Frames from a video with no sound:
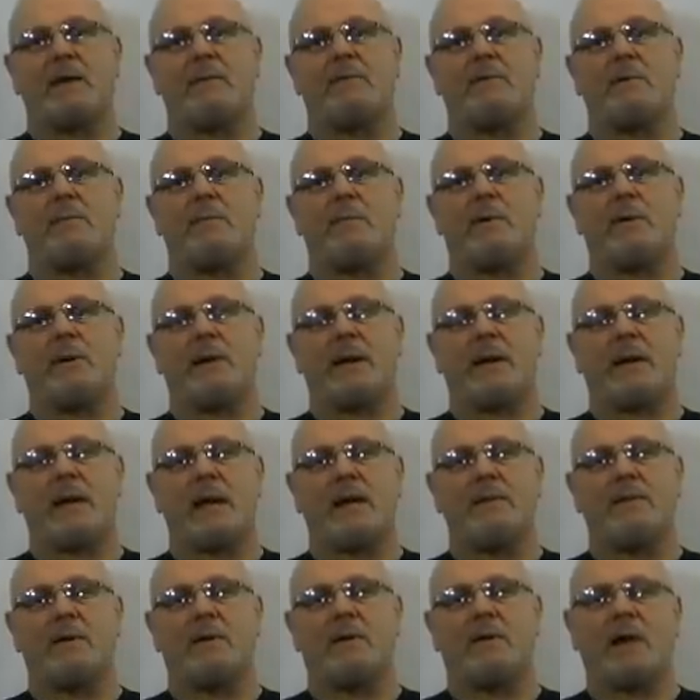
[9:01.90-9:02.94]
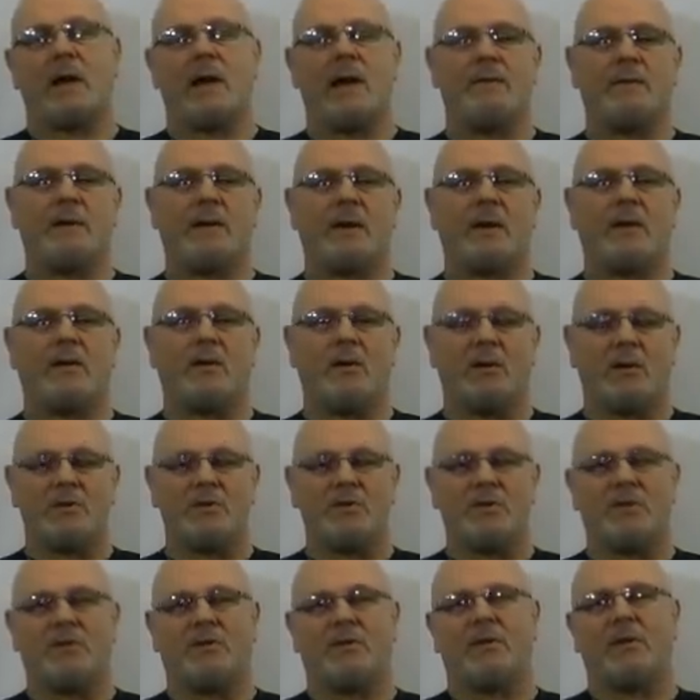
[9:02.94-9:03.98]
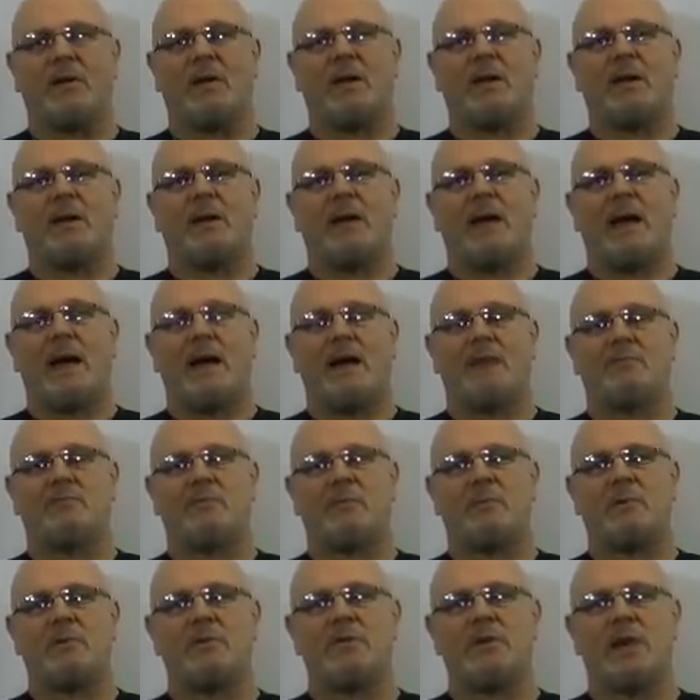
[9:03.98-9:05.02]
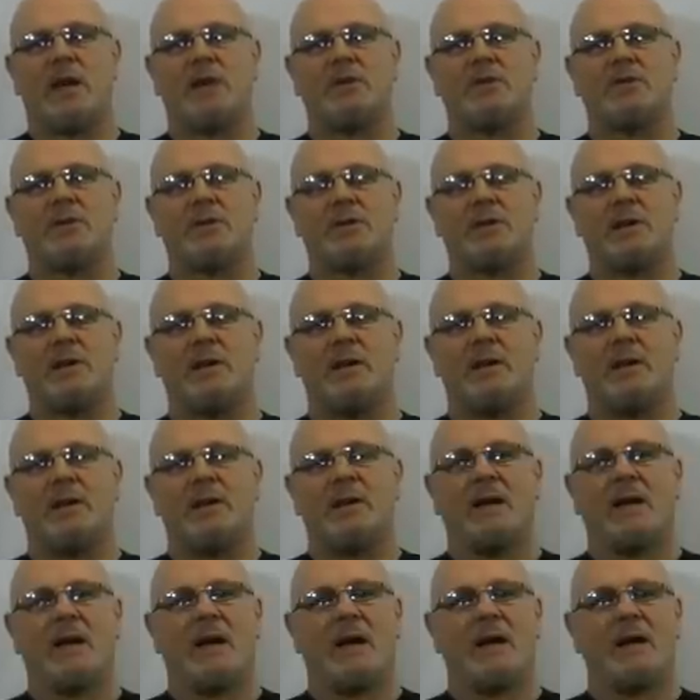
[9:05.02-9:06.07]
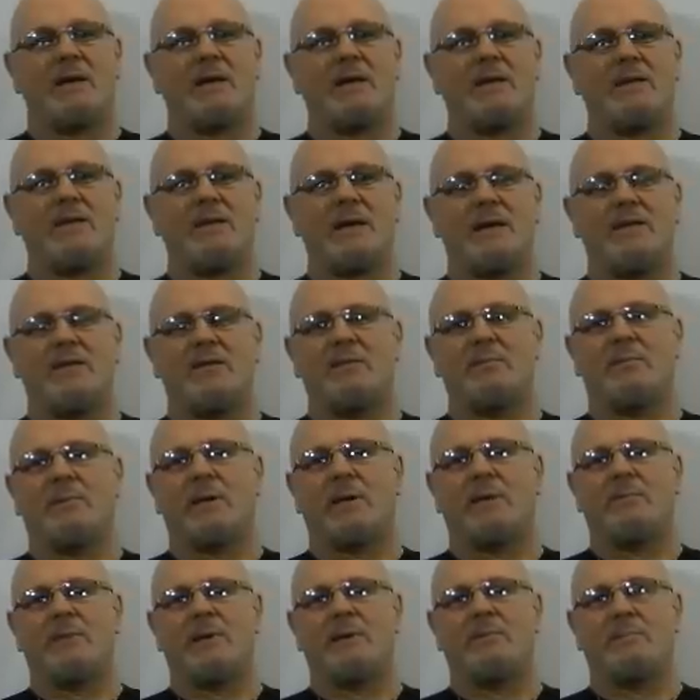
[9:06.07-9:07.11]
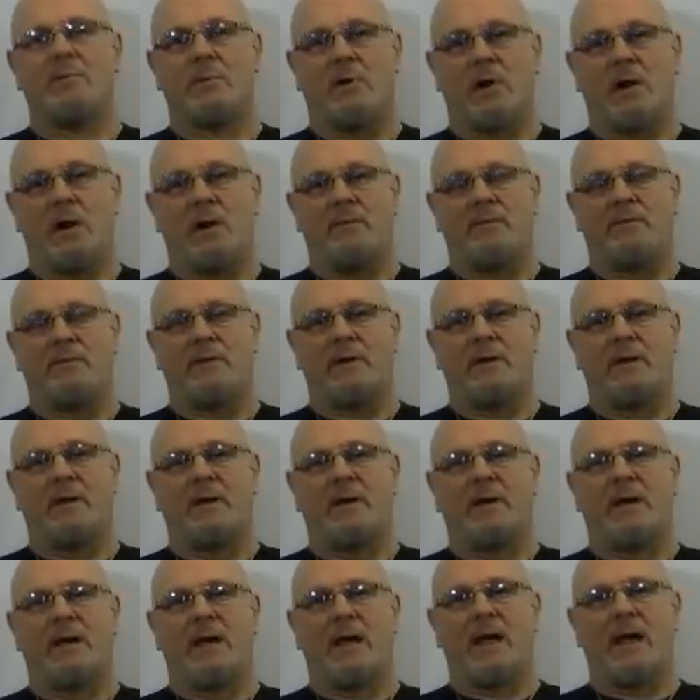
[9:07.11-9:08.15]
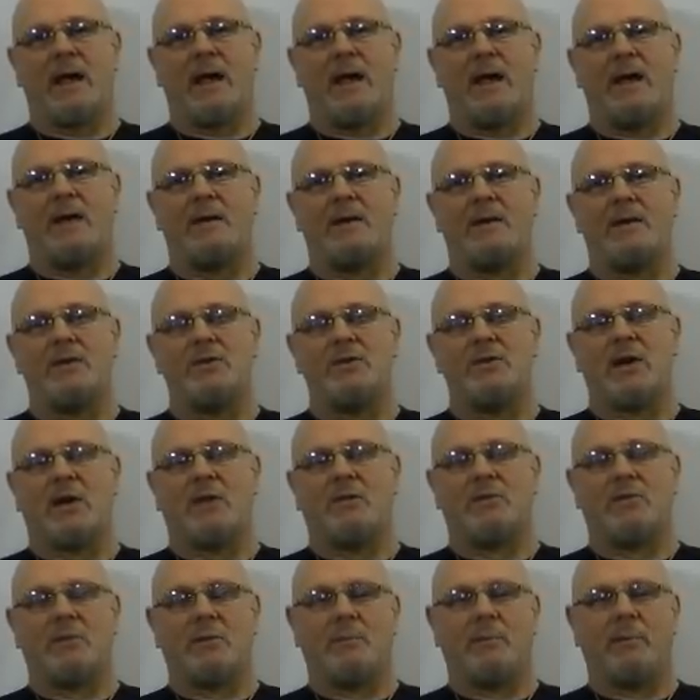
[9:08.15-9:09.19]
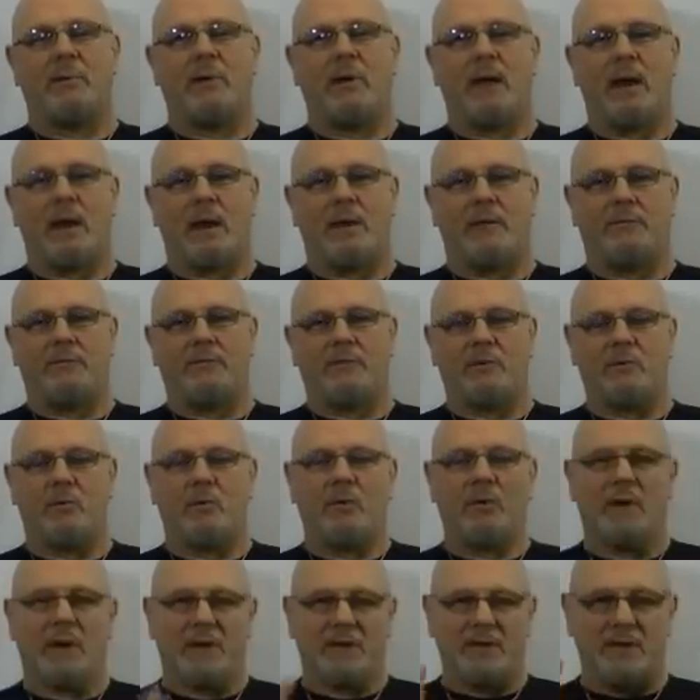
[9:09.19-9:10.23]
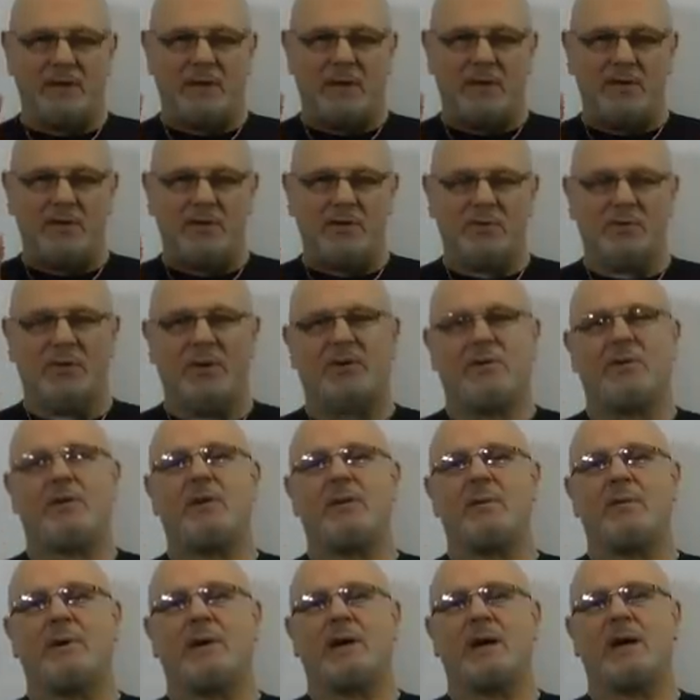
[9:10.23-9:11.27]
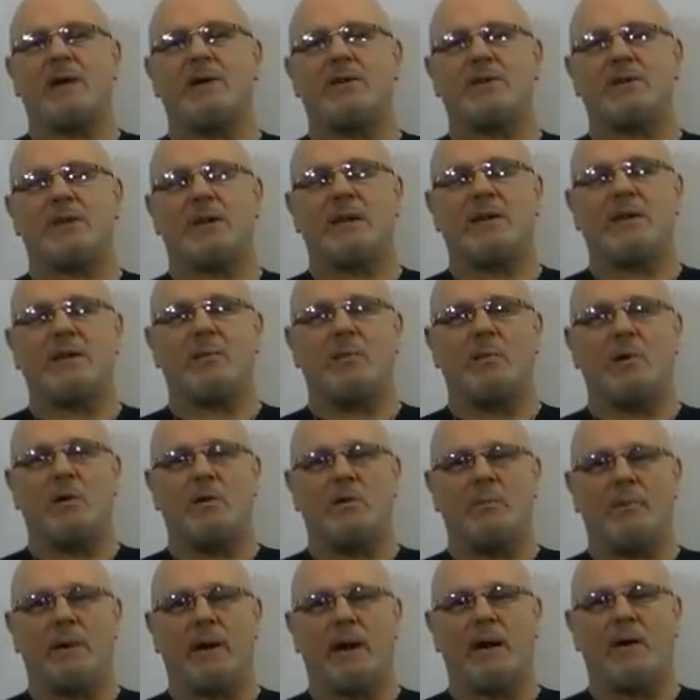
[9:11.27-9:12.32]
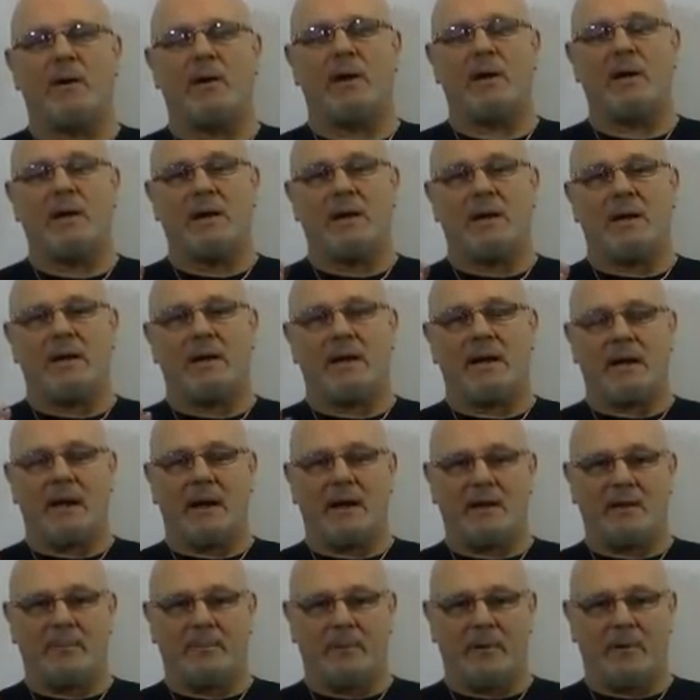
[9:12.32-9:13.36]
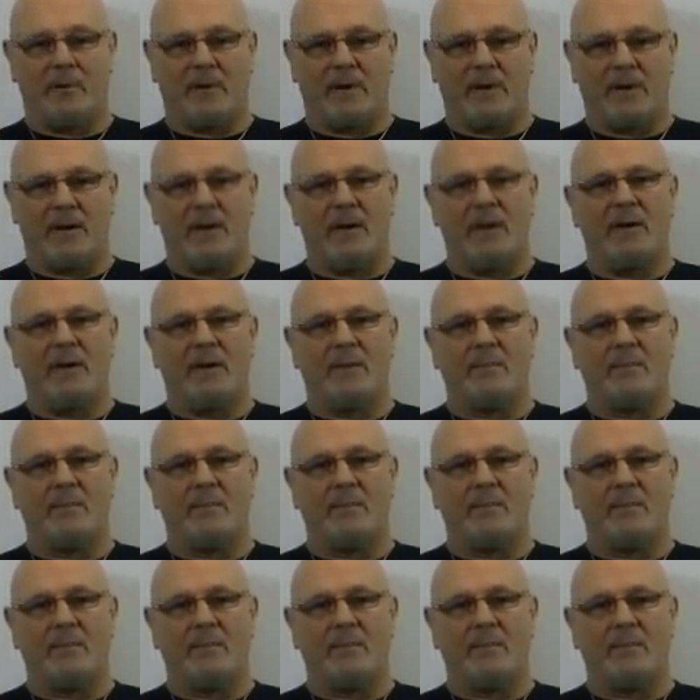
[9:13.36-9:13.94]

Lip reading: out of your body and having a conscious astral projection. You need to be a bit brave and just to plough through with it and use your determination and your willpower. Get out of the body,